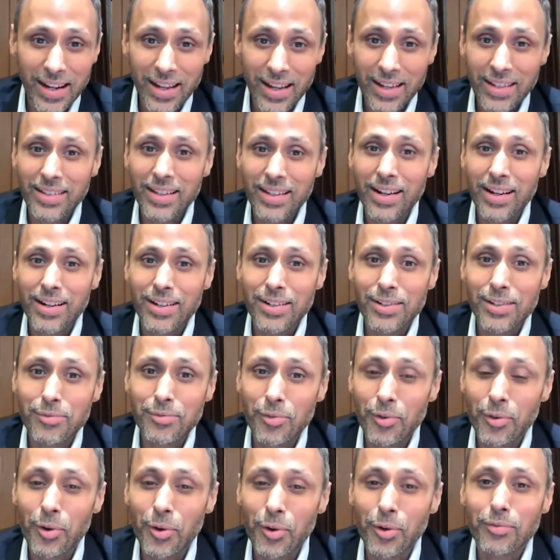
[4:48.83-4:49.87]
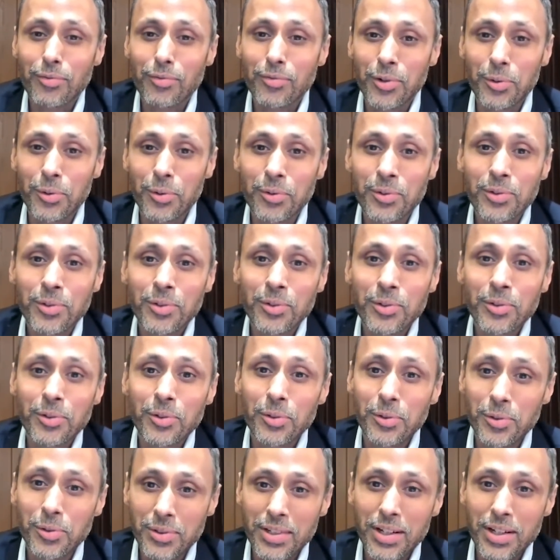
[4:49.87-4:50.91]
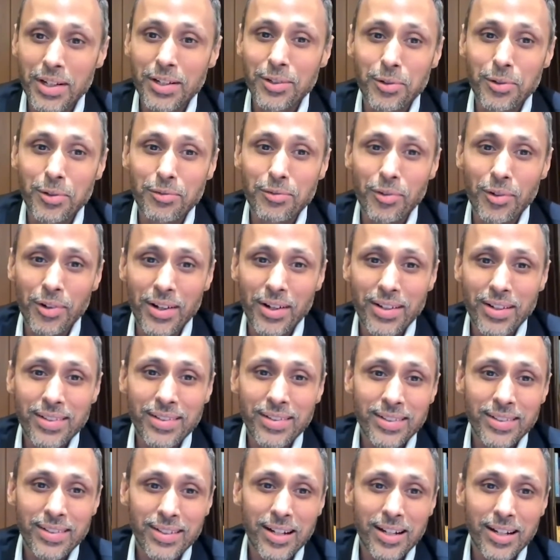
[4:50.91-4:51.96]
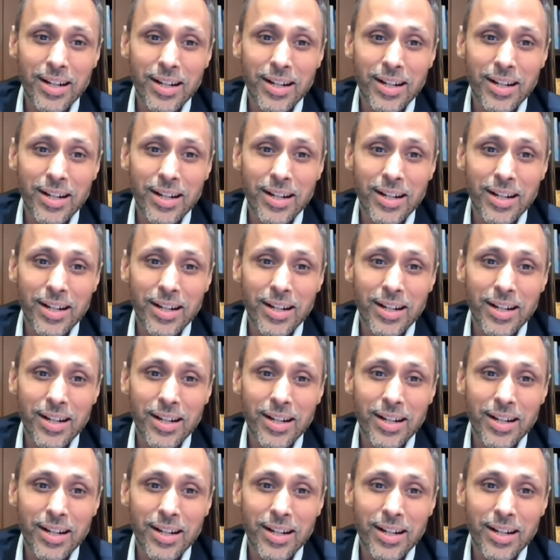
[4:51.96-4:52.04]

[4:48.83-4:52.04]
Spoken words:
and I encourage for all of you to stay tuned for it.